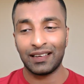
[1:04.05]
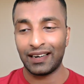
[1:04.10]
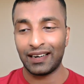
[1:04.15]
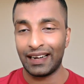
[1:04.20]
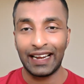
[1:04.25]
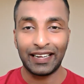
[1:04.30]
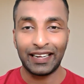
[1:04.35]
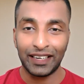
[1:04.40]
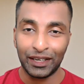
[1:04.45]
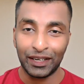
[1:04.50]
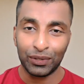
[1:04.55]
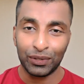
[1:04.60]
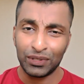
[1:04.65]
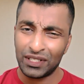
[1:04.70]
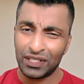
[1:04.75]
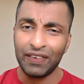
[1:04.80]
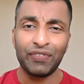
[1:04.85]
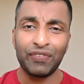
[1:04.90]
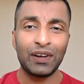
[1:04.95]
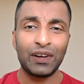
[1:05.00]
related to
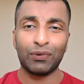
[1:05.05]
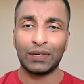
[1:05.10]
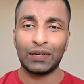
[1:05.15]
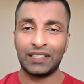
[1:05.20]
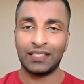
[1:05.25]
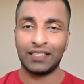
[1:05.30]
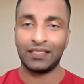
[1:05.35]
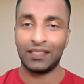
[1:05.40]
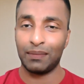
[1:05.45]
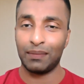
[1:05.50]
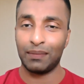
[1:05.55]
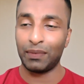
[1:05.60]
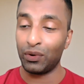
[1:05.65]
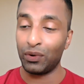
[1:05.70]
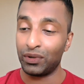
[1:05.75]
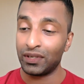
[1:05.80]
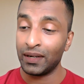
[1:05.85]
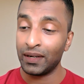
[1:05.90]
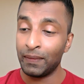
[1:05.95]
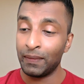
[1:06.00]
several questions
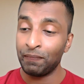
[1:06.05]
about